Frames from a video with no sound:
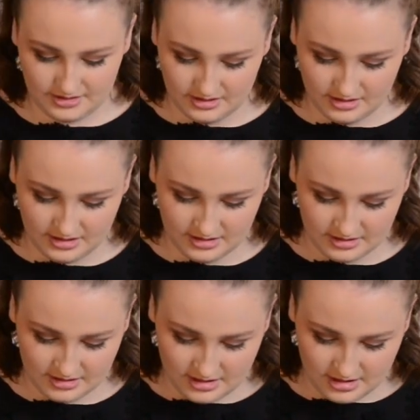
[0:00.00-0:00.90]
to
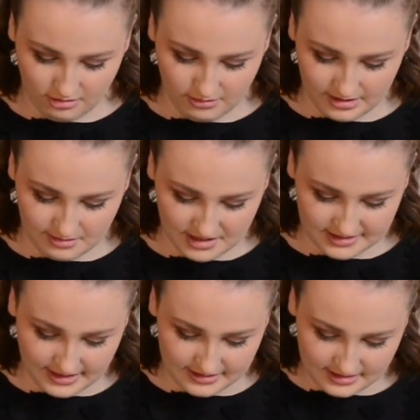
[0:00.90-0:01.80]
quickly
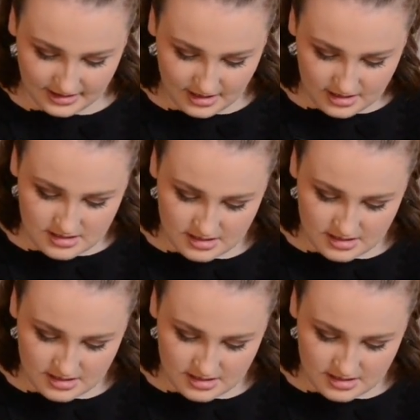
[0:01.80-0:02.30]
mix that together.